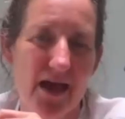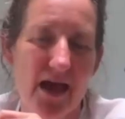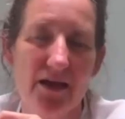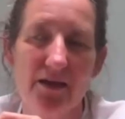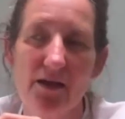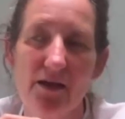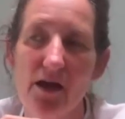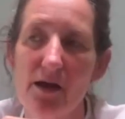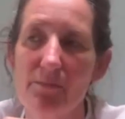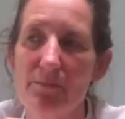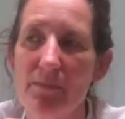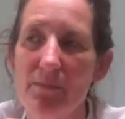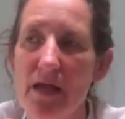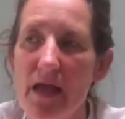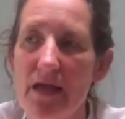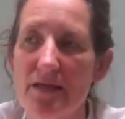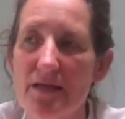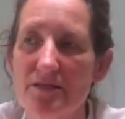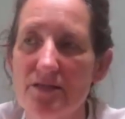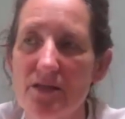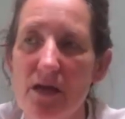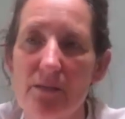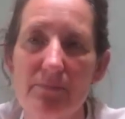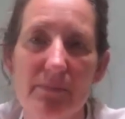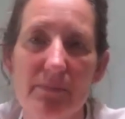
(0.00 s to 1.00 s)
And
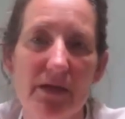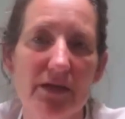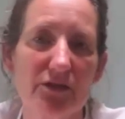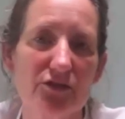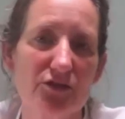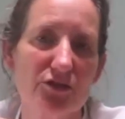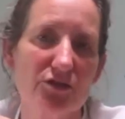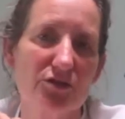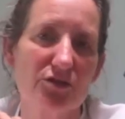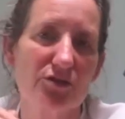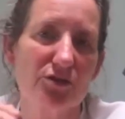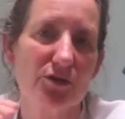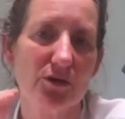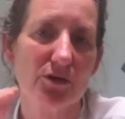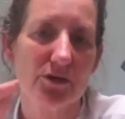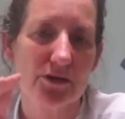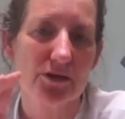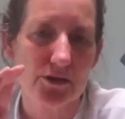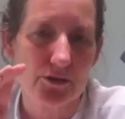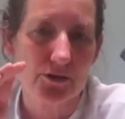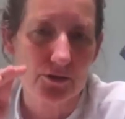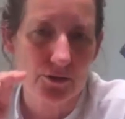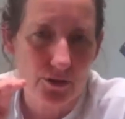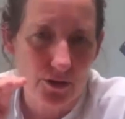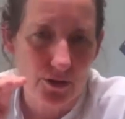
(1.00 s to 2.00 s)
as I mentioned
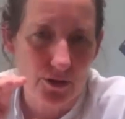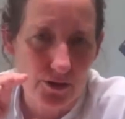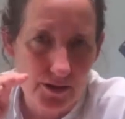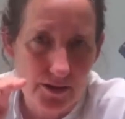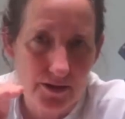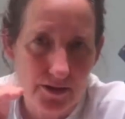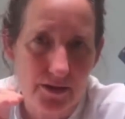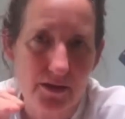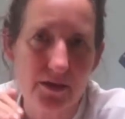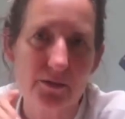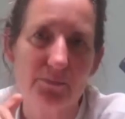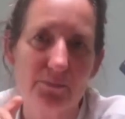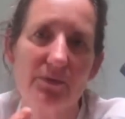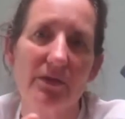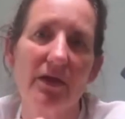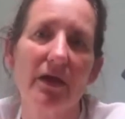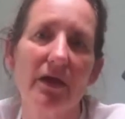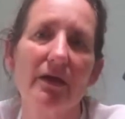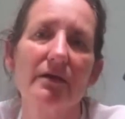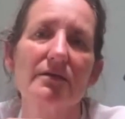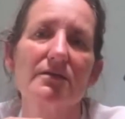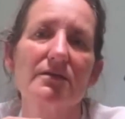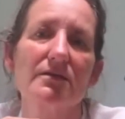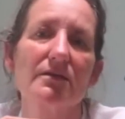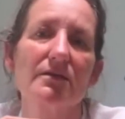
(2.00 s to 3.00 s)
earlier, you've got to keep
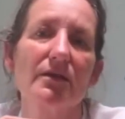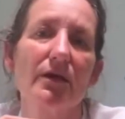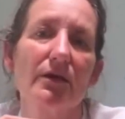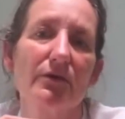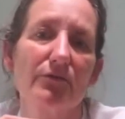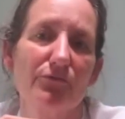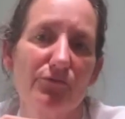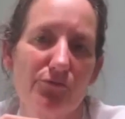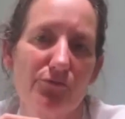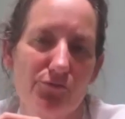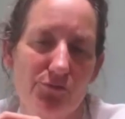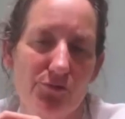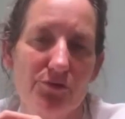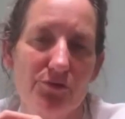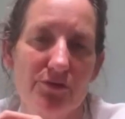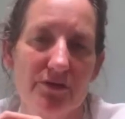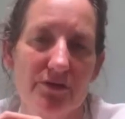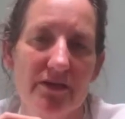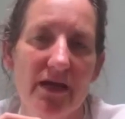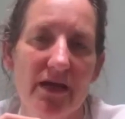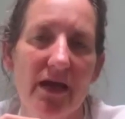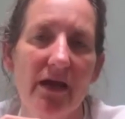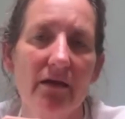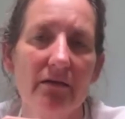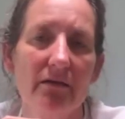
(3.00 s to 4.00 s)
that fruit
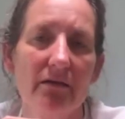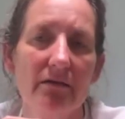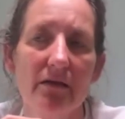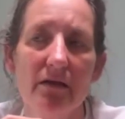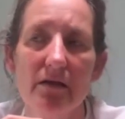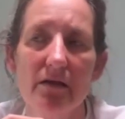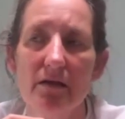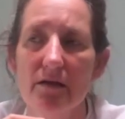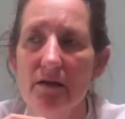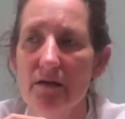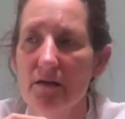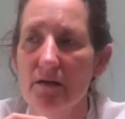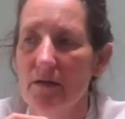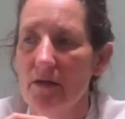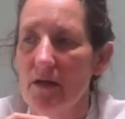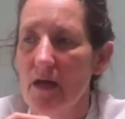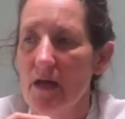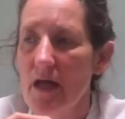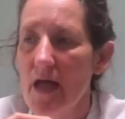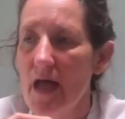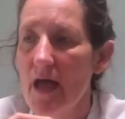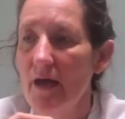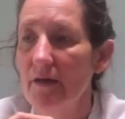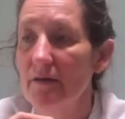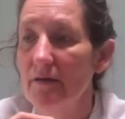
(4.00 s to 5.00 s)
down.
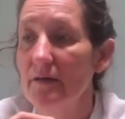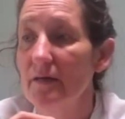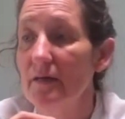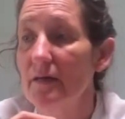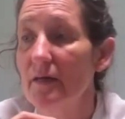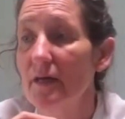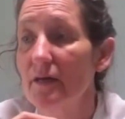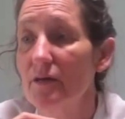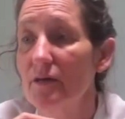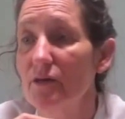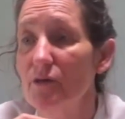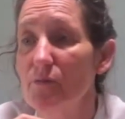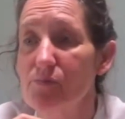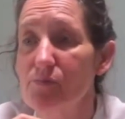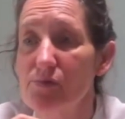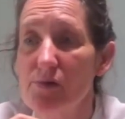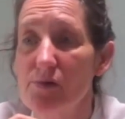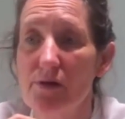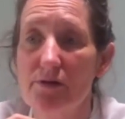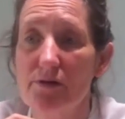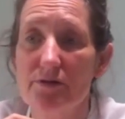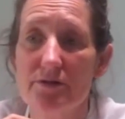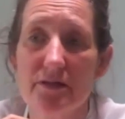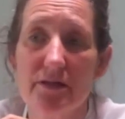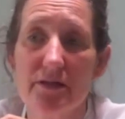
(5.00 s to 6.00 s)
How do you get your
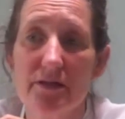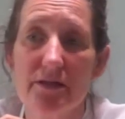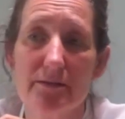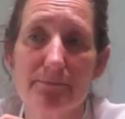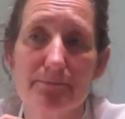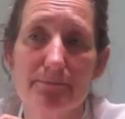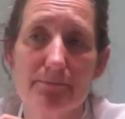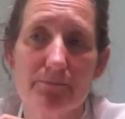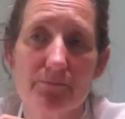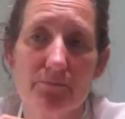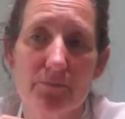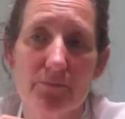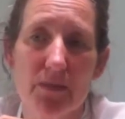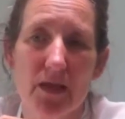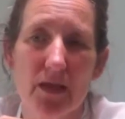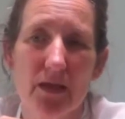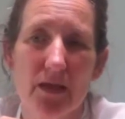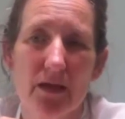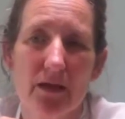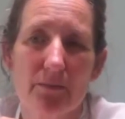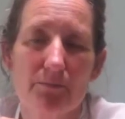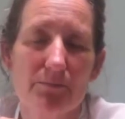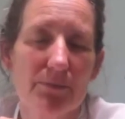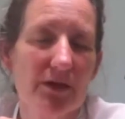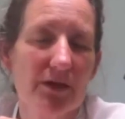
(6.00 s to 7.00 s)
protein?
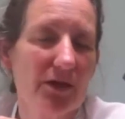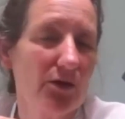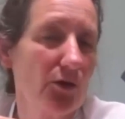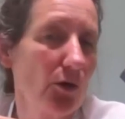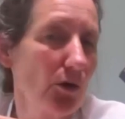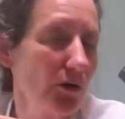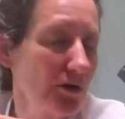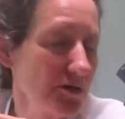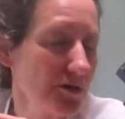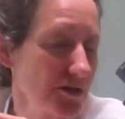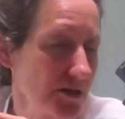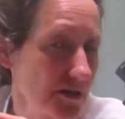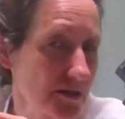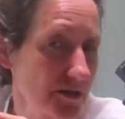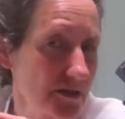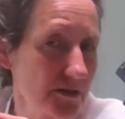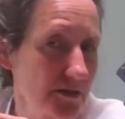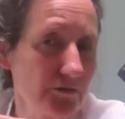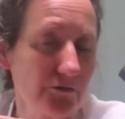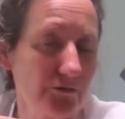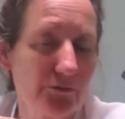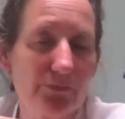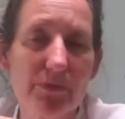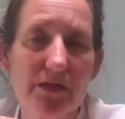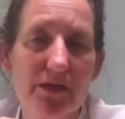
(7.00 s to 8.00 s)
Be cautious
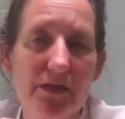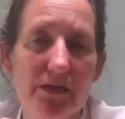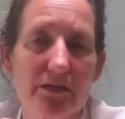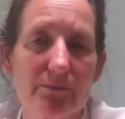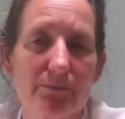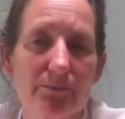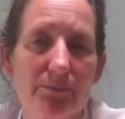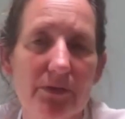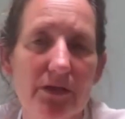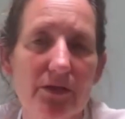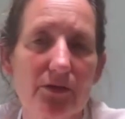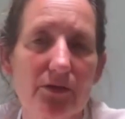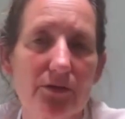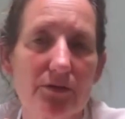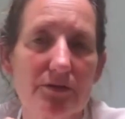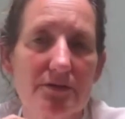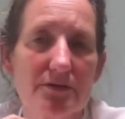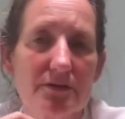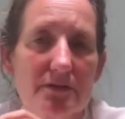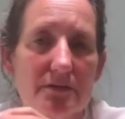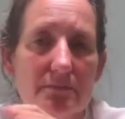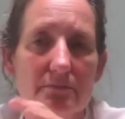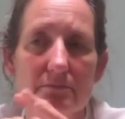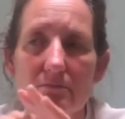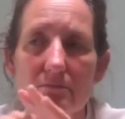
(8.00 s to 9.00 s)
of meat,
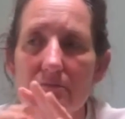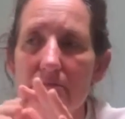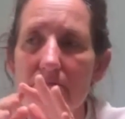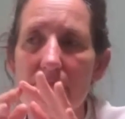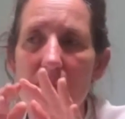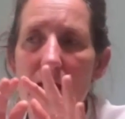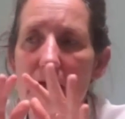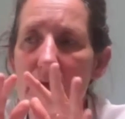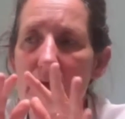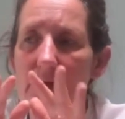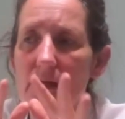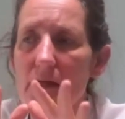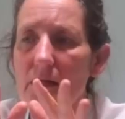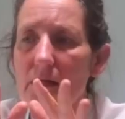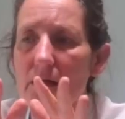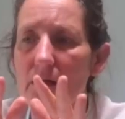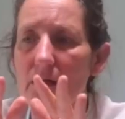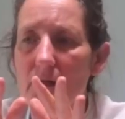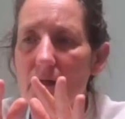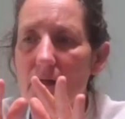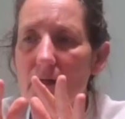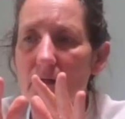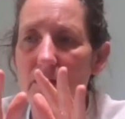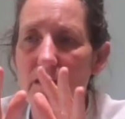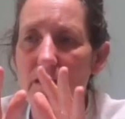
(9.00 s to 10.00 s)
because
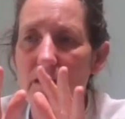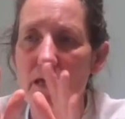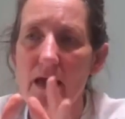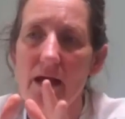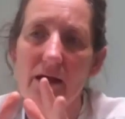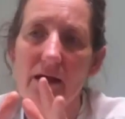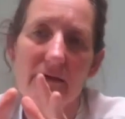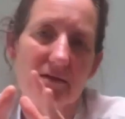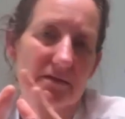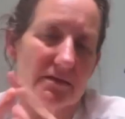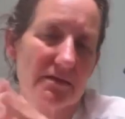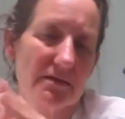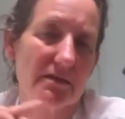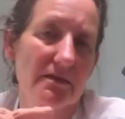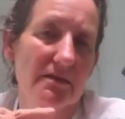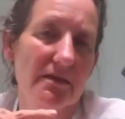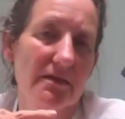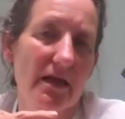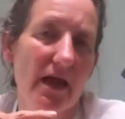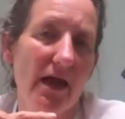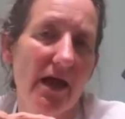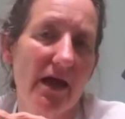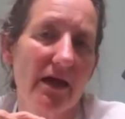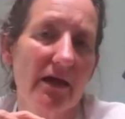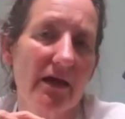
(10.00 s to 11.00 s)
many cows
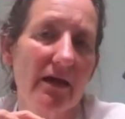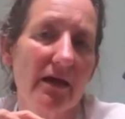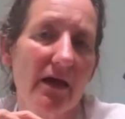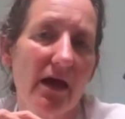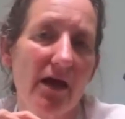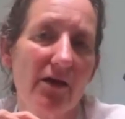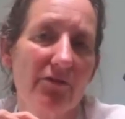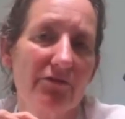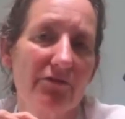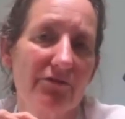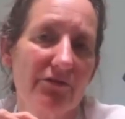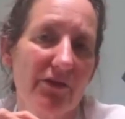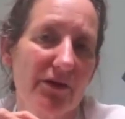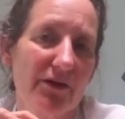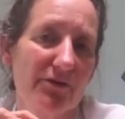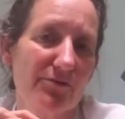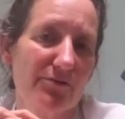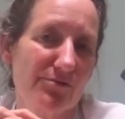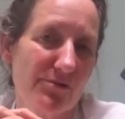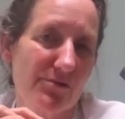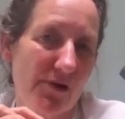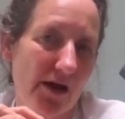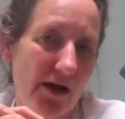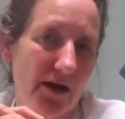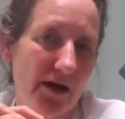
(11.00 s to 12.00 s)
today are fed
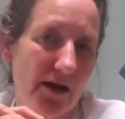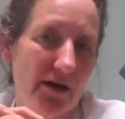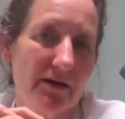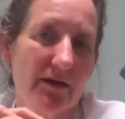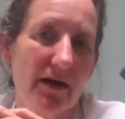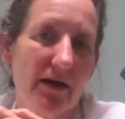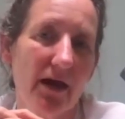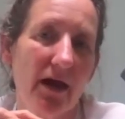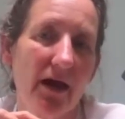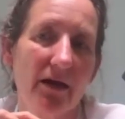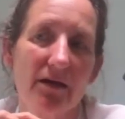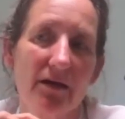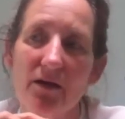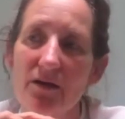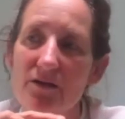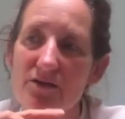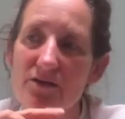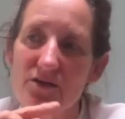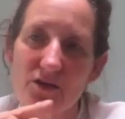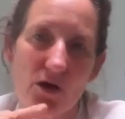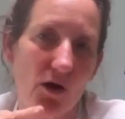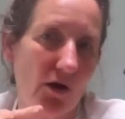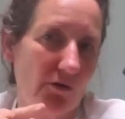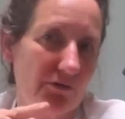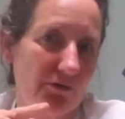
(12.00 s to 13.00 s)
grain, and
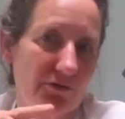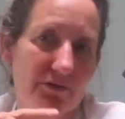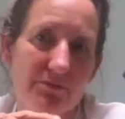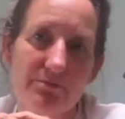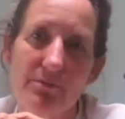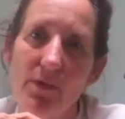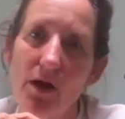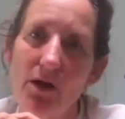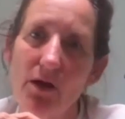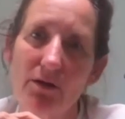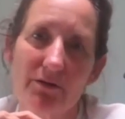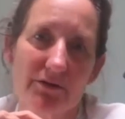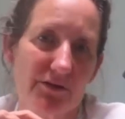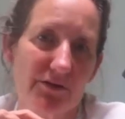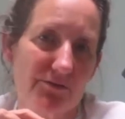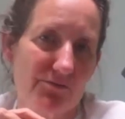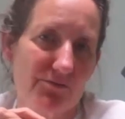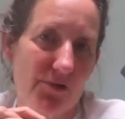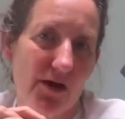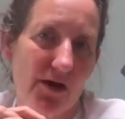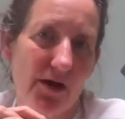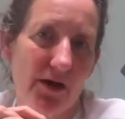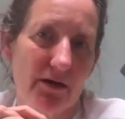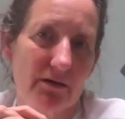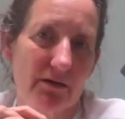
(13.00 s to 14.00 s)
it's often mouldy
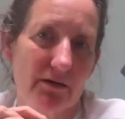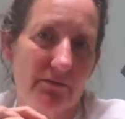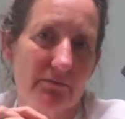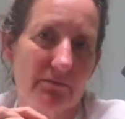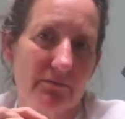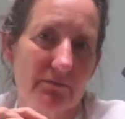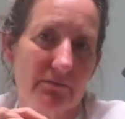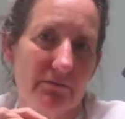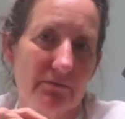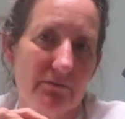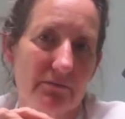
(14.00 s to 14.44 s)
grain.